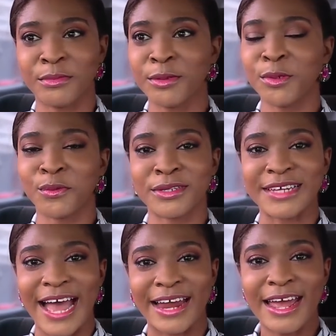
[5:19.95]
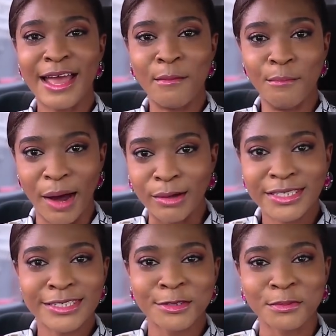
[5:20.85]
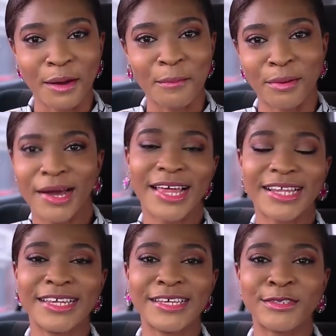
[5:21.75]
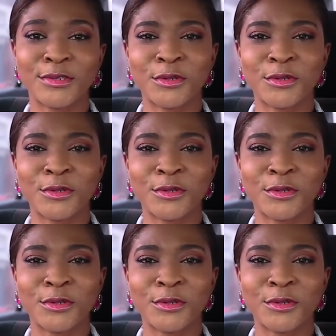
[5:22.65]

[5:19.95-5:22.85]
It made me want to add Bauchi to my bucket list,